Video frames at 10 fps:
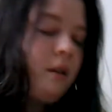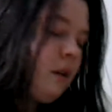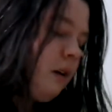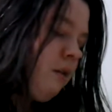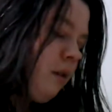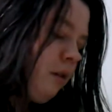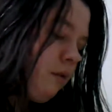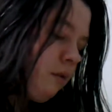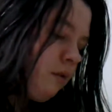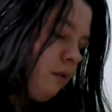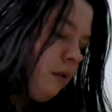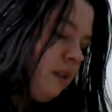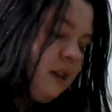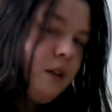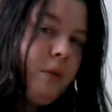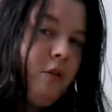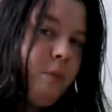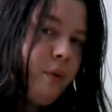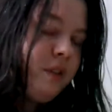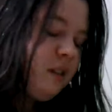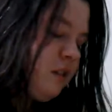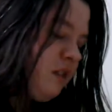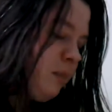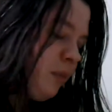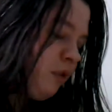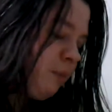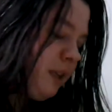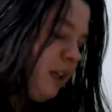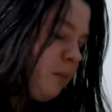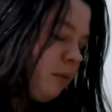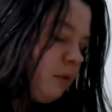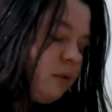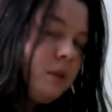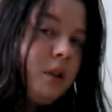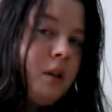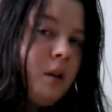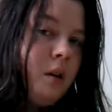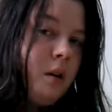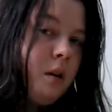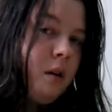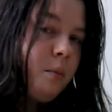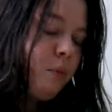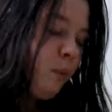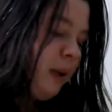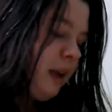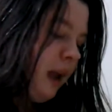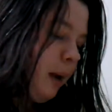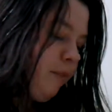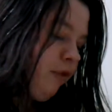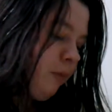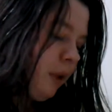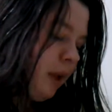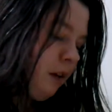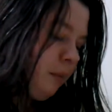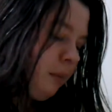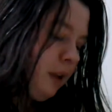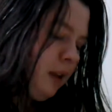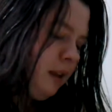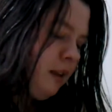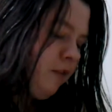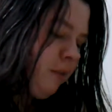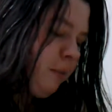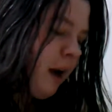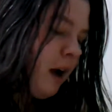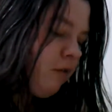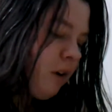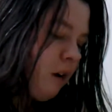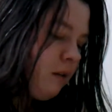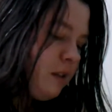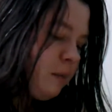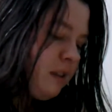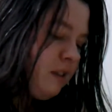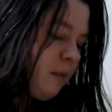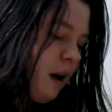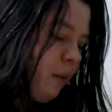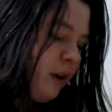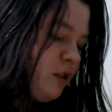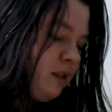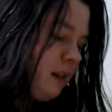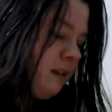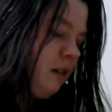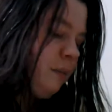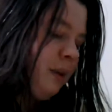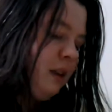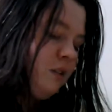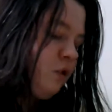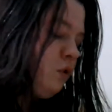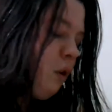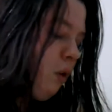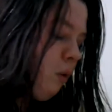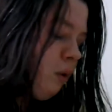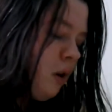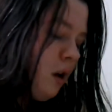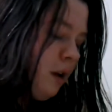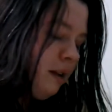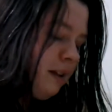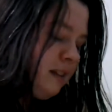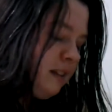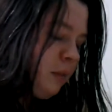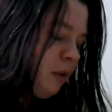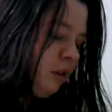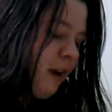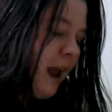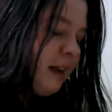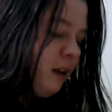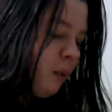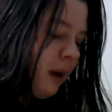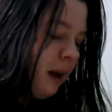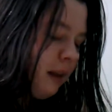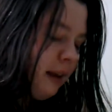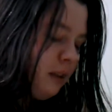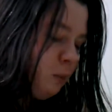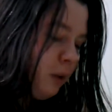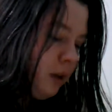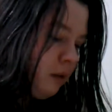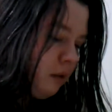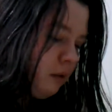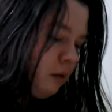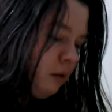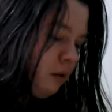I don't know, it's like we were both such similar people, but we came from, like, completely different backgrounds, but somehow we just ended up being so similar anyway. Like, it's weird.